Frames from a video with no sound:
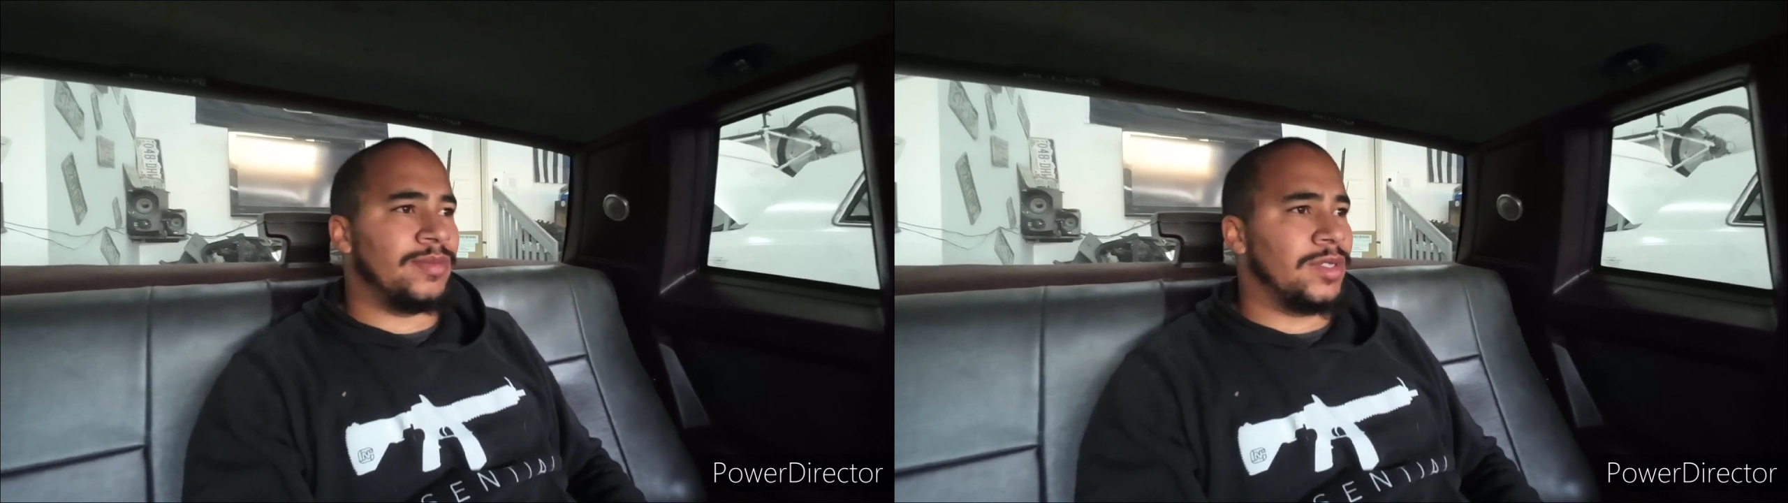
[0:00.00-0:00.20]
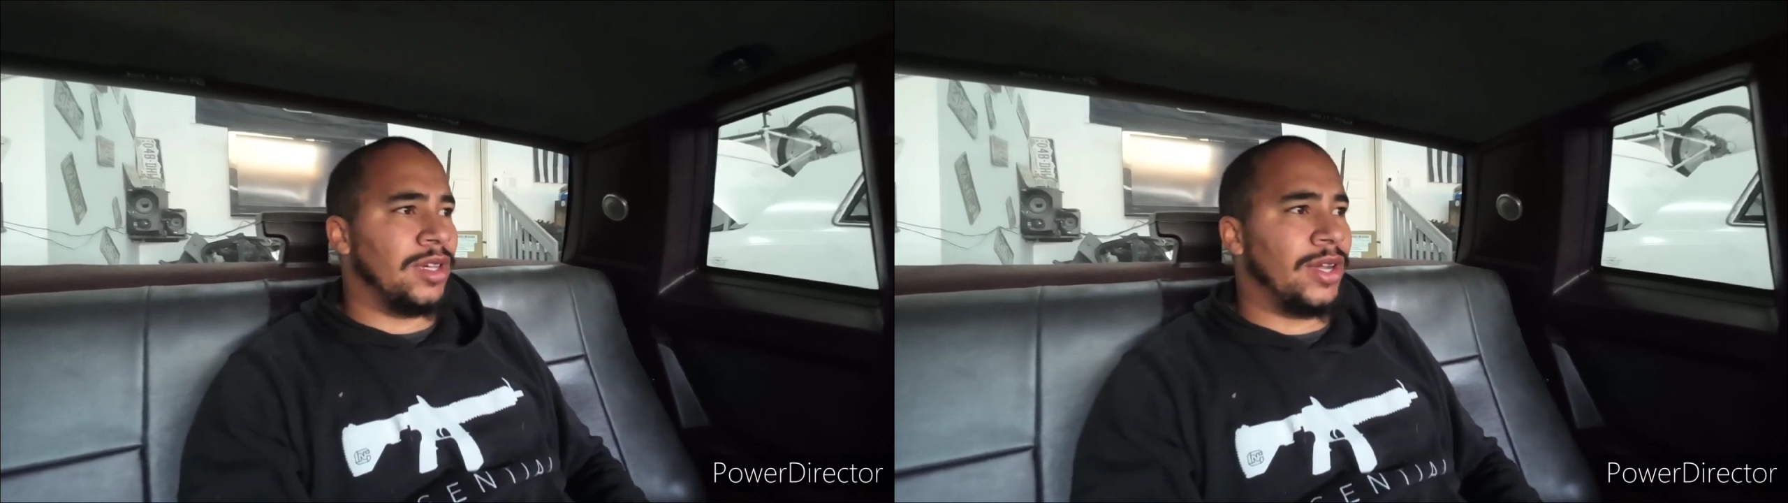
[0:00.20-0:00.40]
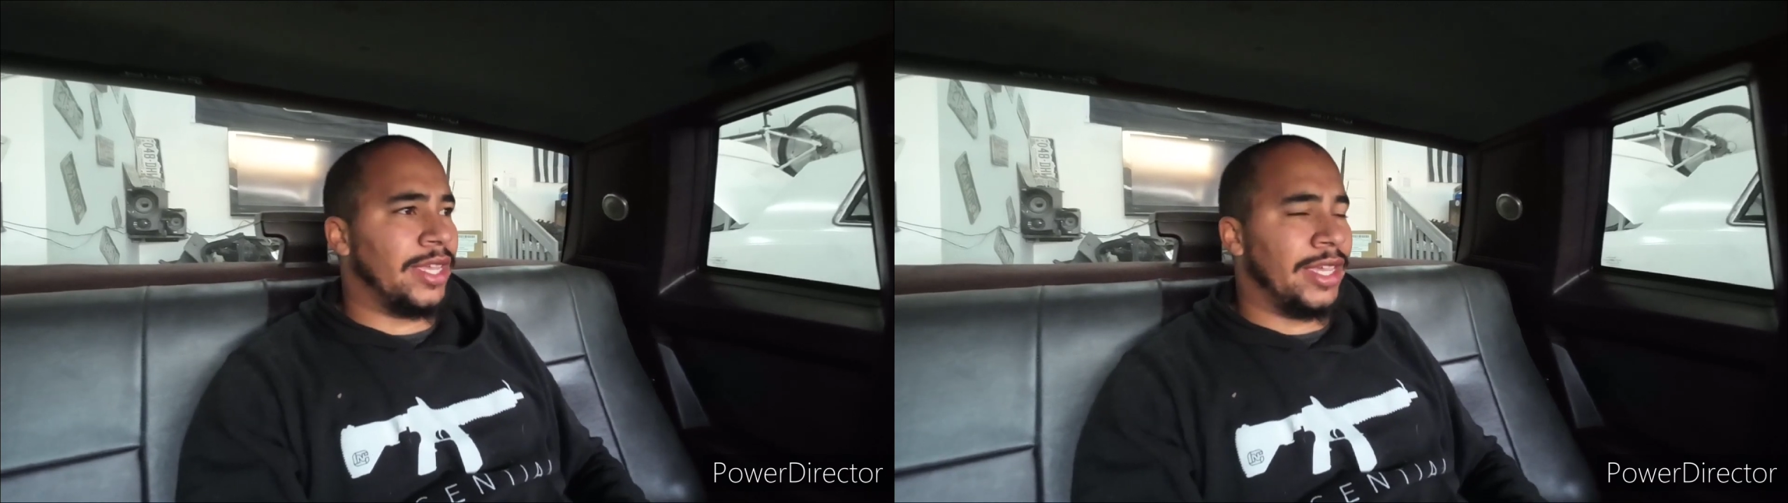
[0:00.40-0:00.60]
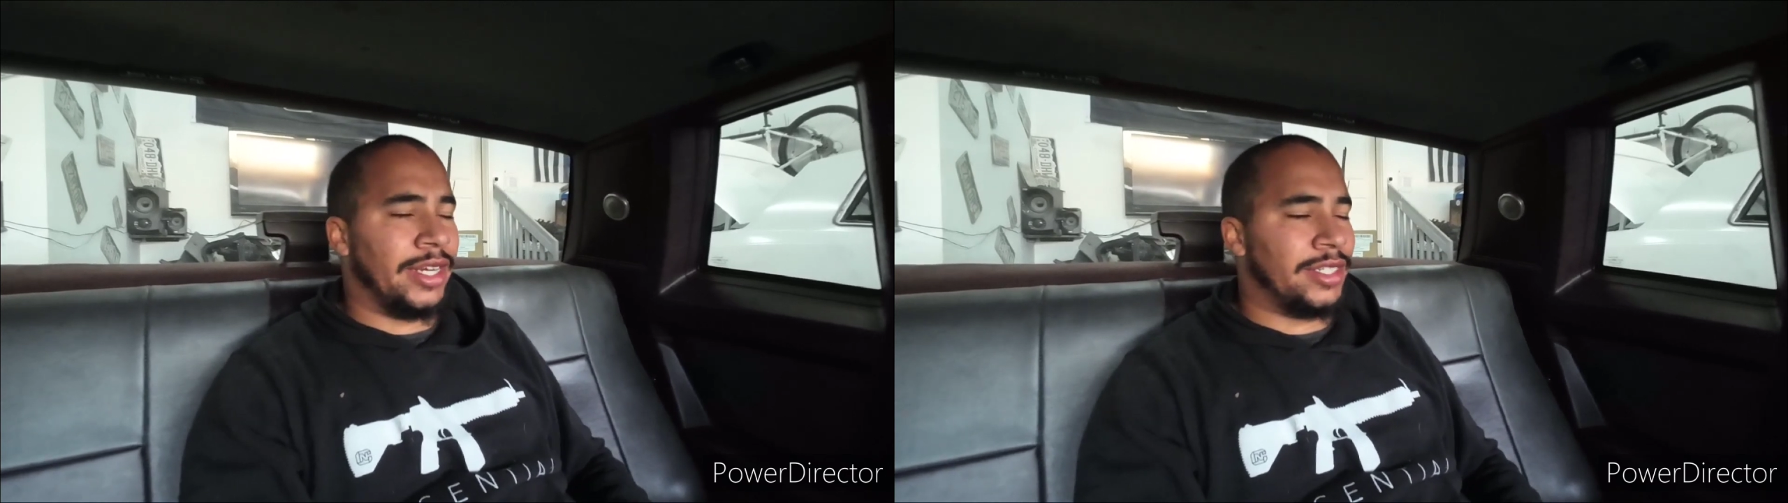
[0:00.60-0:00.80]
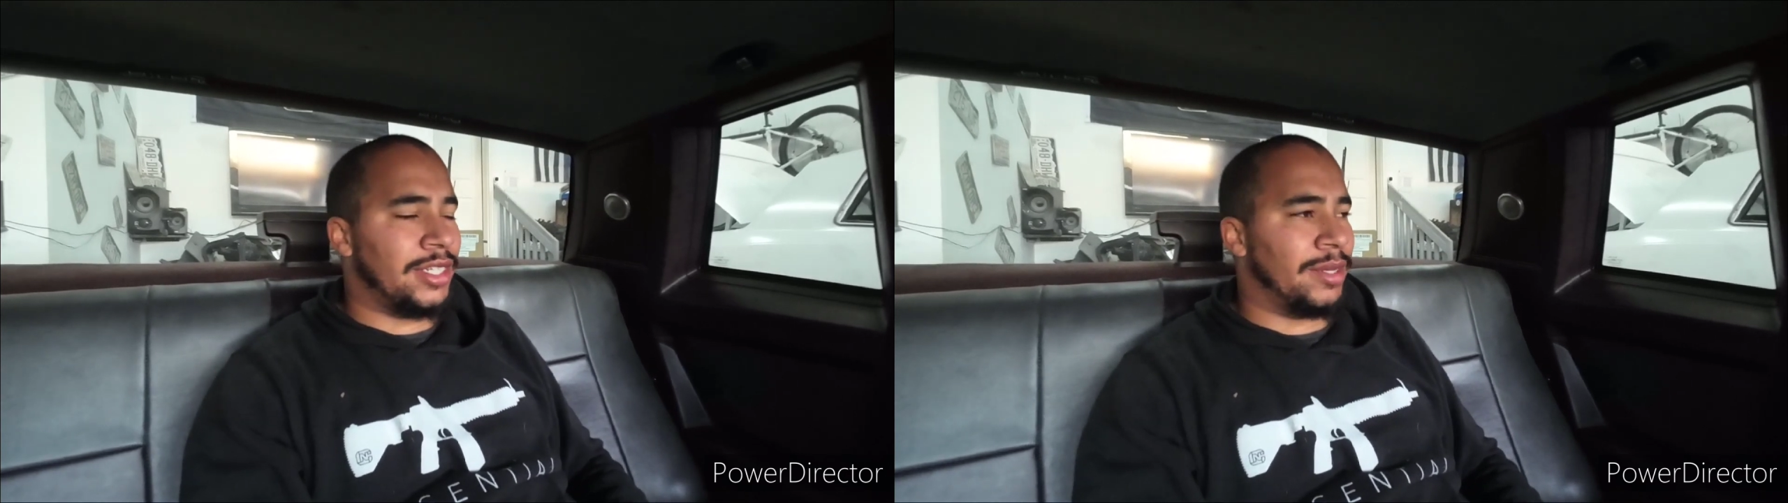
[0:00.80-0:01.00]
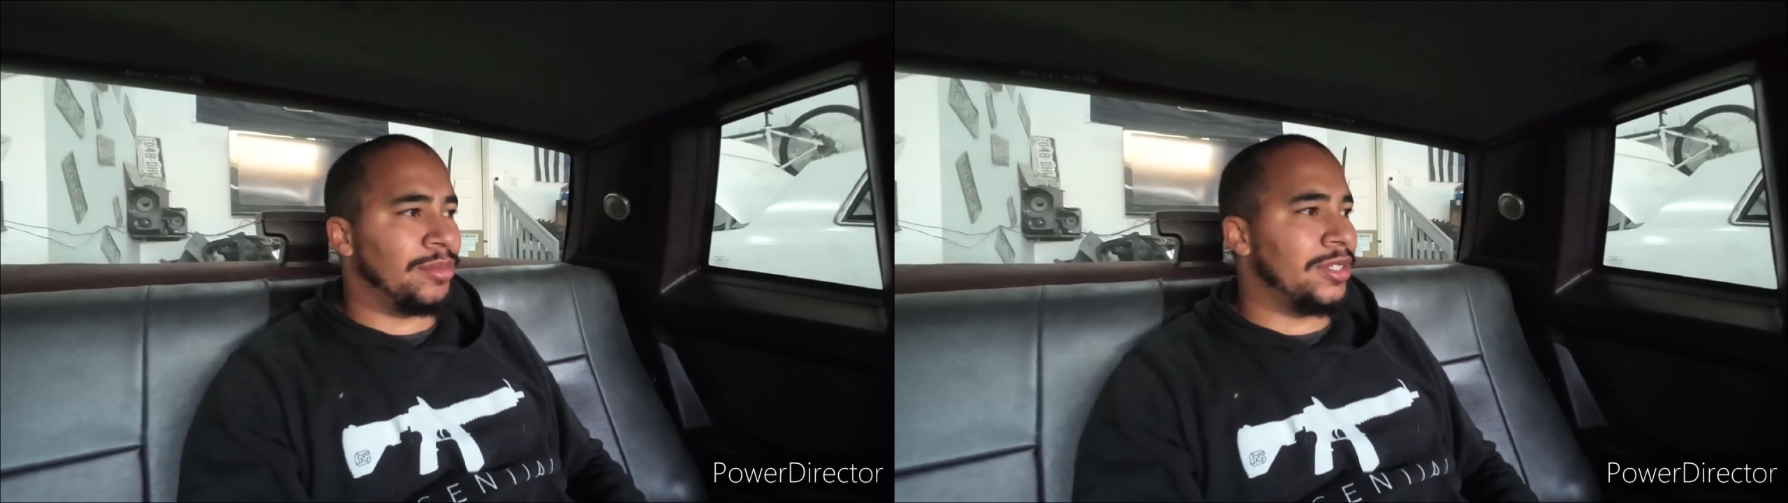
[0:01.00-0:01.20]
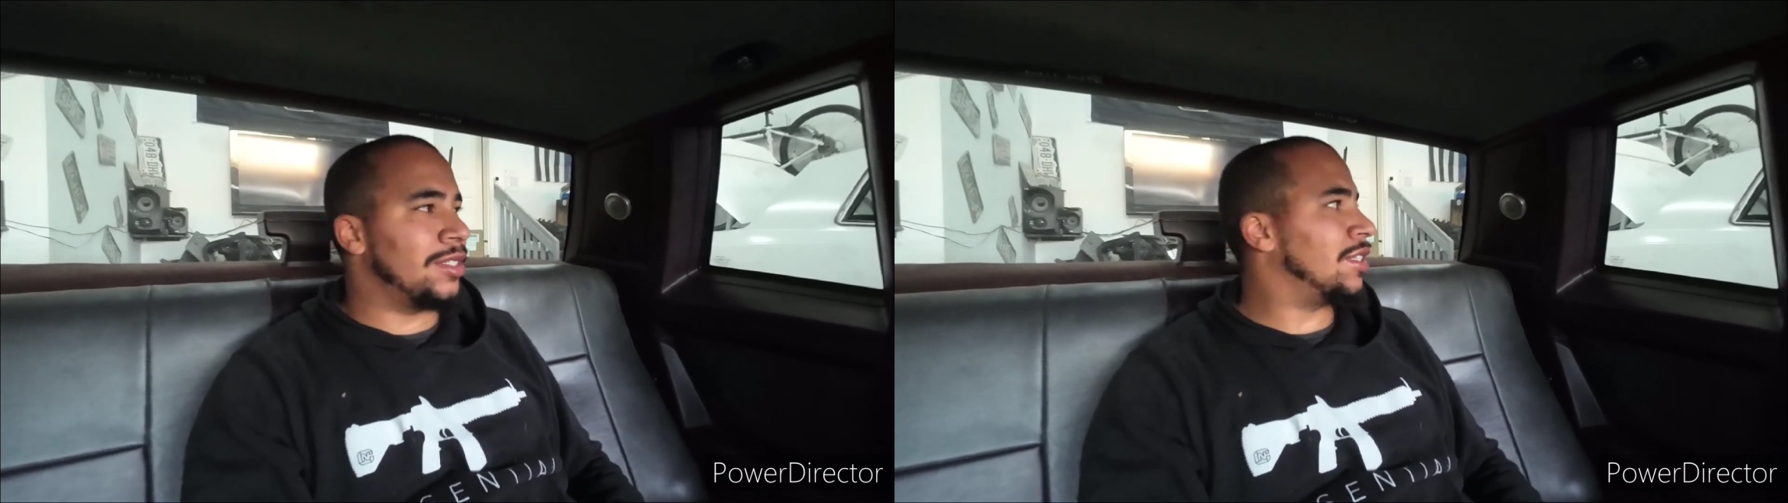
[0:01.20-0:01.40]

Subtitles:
so I can get a template.